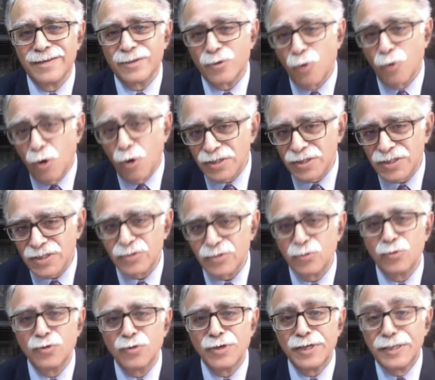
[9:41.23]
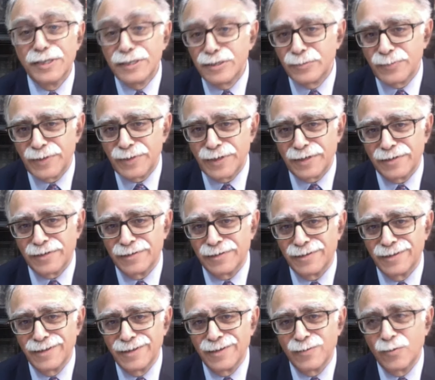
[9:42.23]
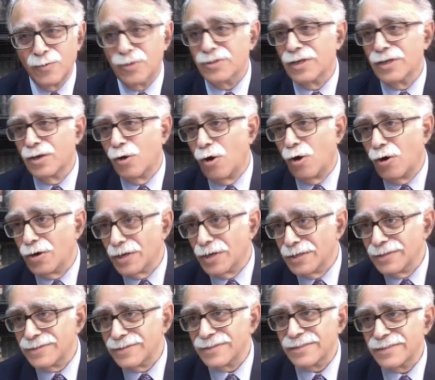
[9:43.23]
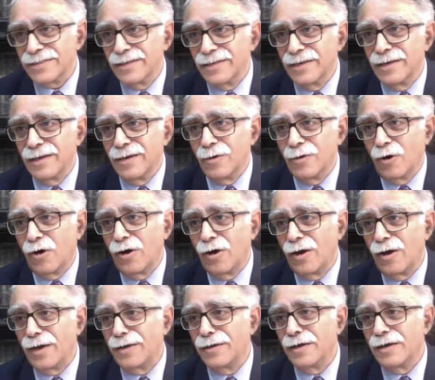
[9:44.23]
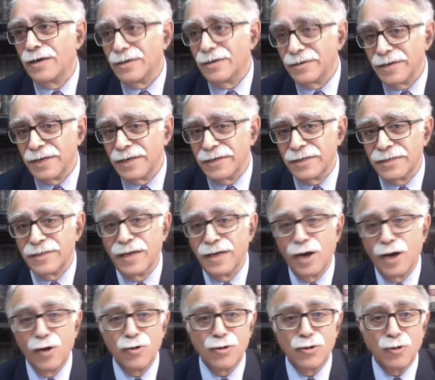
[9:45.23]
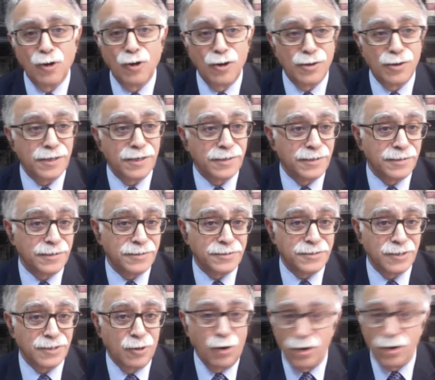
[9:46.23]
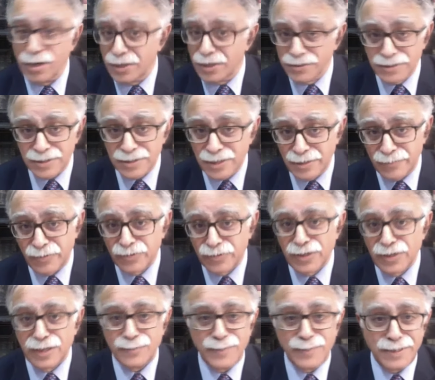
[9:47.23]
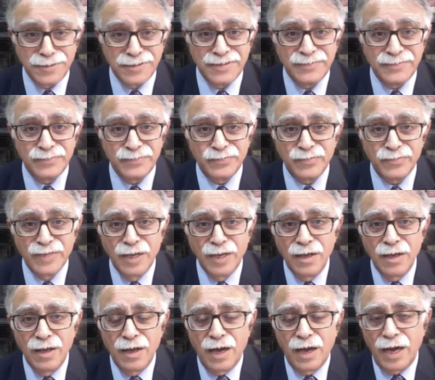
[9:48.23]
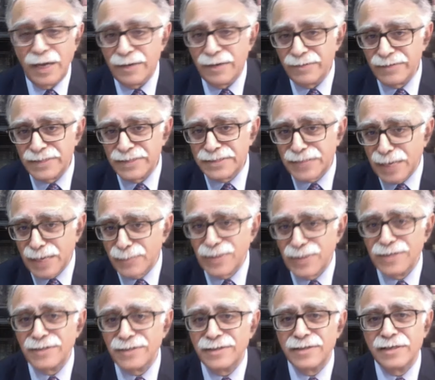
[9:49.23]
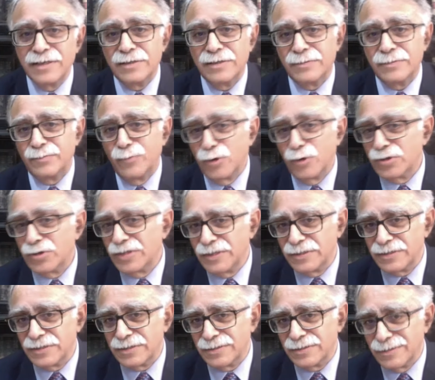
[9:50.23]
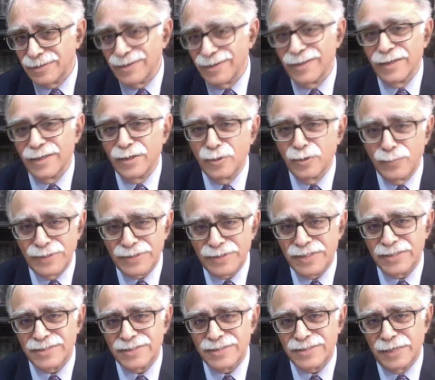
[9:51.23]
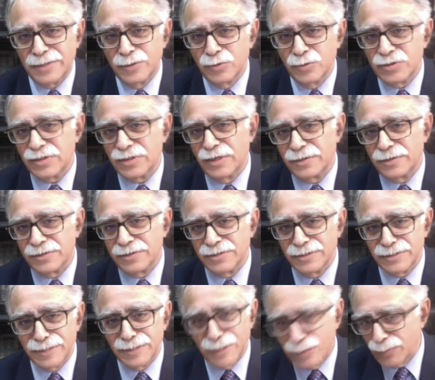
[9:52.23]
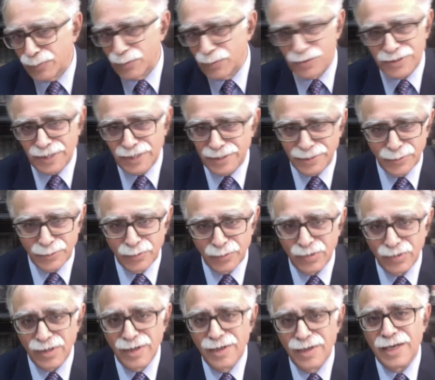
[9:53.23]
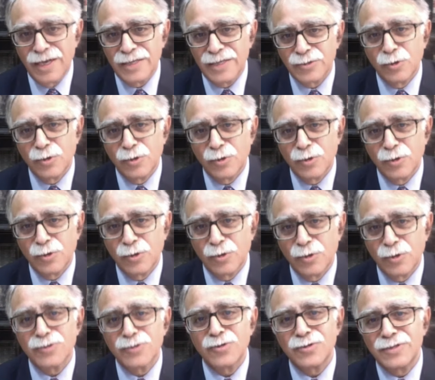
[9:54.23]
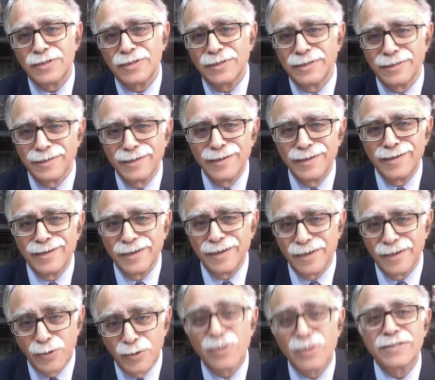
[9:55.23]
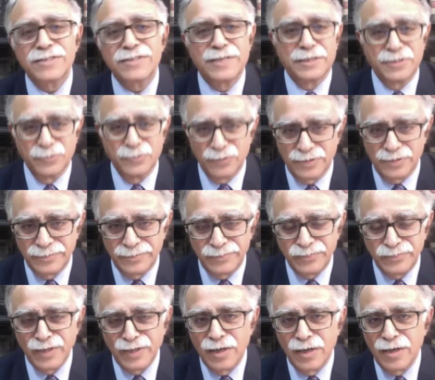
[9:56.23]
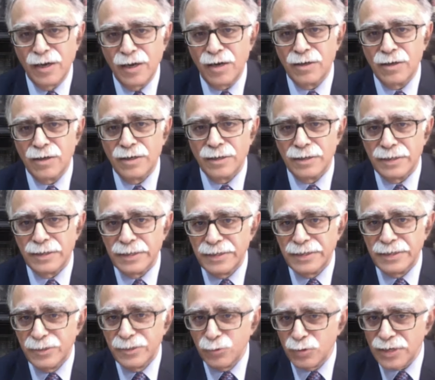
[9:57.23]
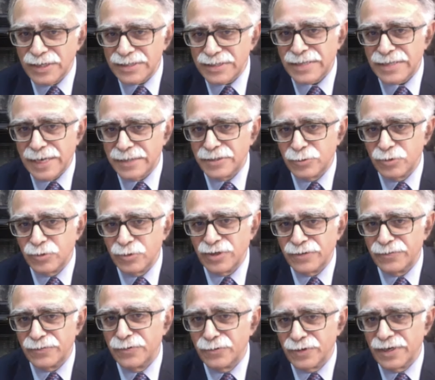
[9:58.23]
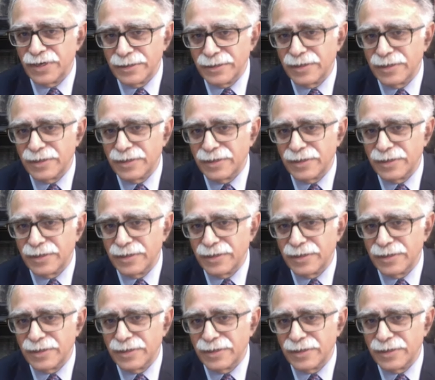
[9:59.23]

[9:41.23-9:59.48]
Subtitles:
courts to interpret what the law is and read it down or read it or legislate for that matter? I have examined both these domestic statutes, that is the Singapore statute, as also the UK statute. UK statute, if you read